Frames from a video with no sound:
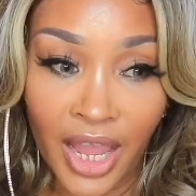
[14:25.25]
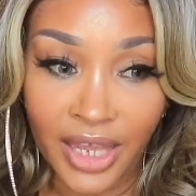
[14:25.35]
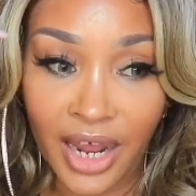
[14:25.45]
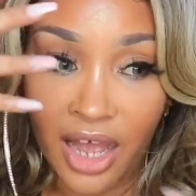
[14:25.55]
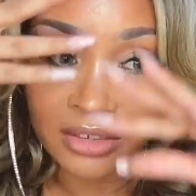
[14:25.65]

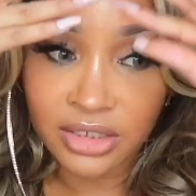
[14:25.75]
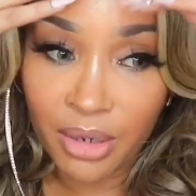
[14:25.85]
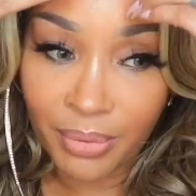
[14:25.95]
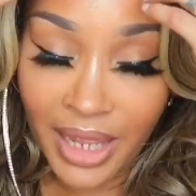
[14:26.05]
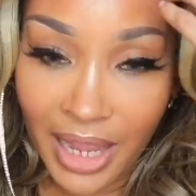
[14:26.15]
And I also
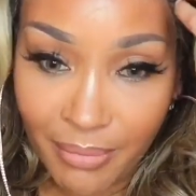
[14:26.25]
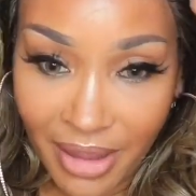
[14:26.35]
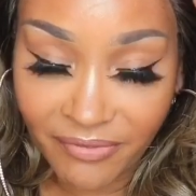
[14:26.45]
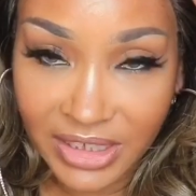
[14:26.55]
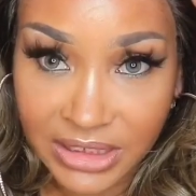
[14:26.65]
applied
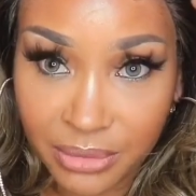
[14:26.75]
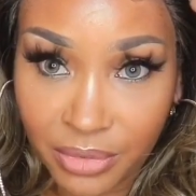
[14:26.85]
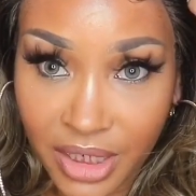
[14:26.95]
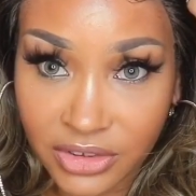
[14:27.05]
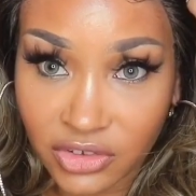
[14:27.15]
my Fenty
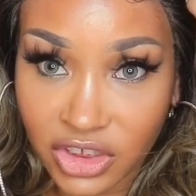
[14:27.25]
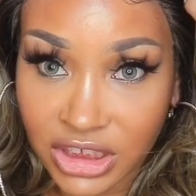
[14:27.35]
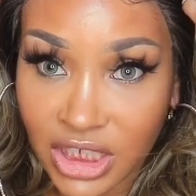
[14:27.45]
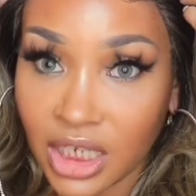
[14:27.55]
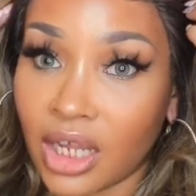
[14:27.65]
bronzer
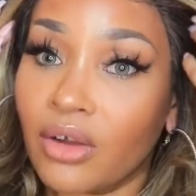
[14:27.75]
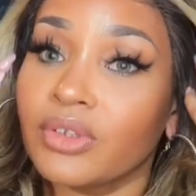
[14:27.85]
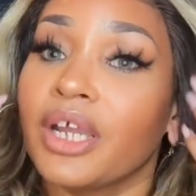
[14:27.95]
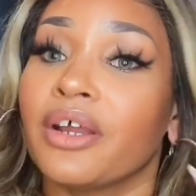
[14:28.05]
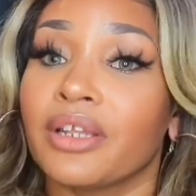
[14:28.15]
just
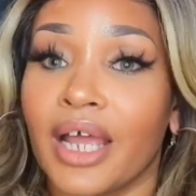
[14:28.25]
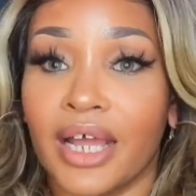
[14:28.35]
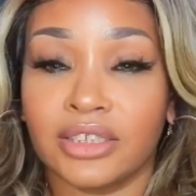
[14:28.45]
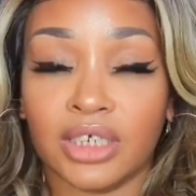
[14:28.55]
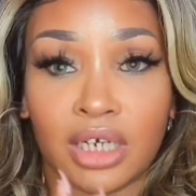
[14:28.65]
along the
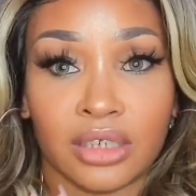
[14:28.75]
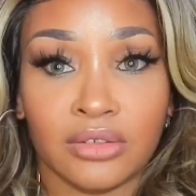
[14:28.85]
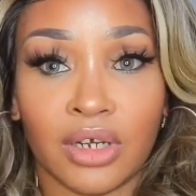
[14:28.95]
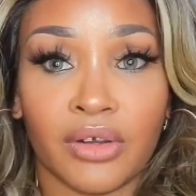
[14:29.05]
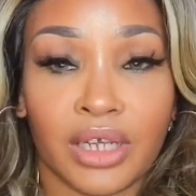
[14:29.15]
hairline to,
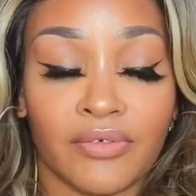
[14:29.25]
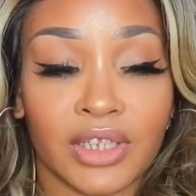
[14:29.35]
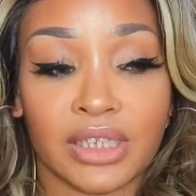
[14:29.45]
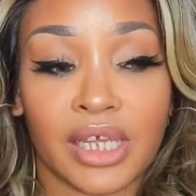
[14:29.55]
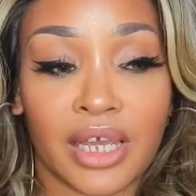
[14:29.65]
you know, give
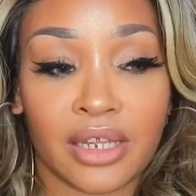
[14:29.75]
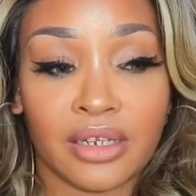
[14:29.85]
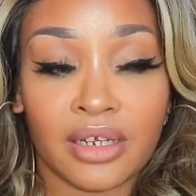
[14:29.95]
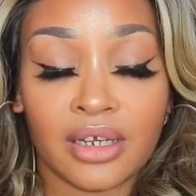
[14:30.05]
it that